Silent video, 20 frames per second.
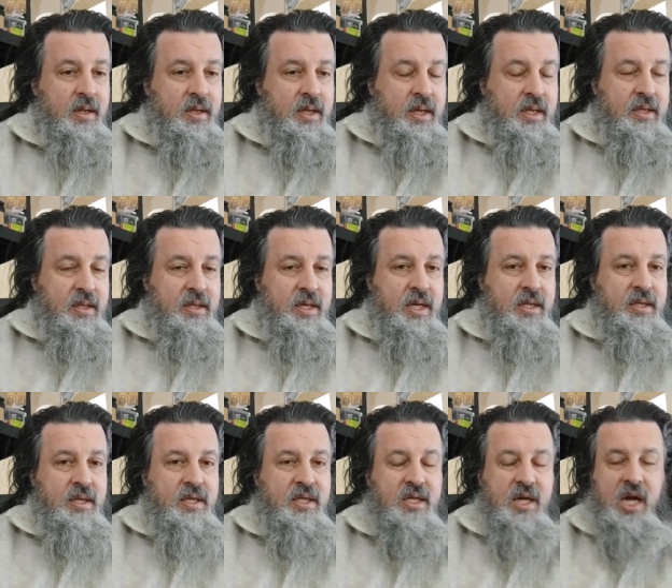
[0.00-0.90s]
that.
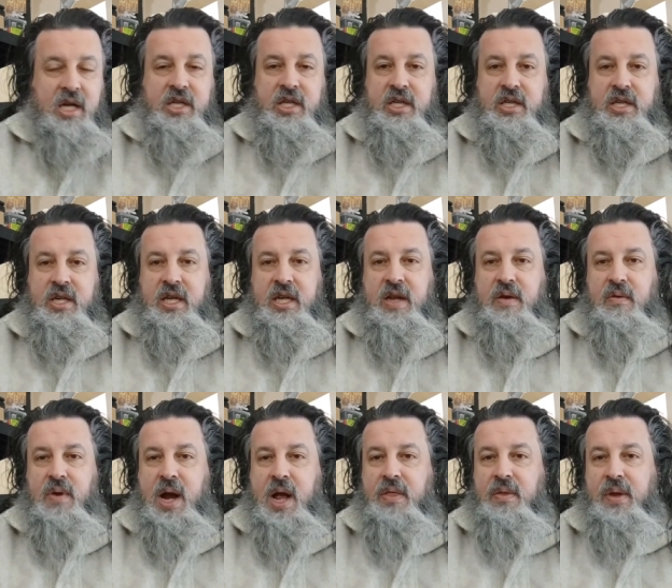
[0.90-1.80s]
That discussions can
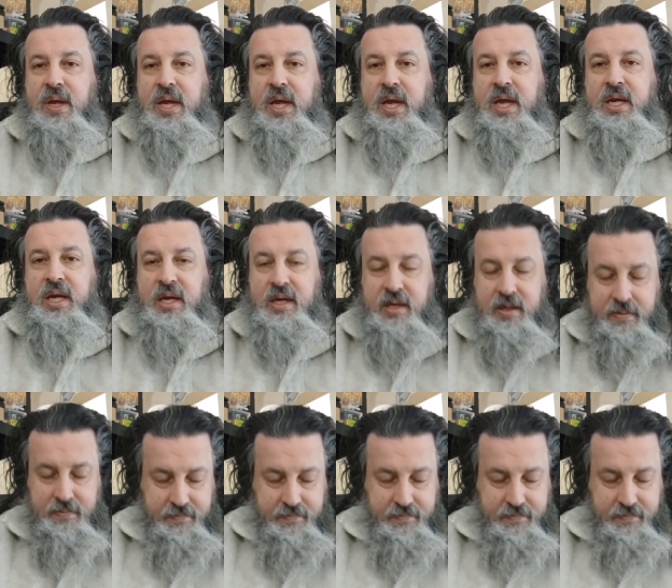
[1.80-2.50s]
get rather heated.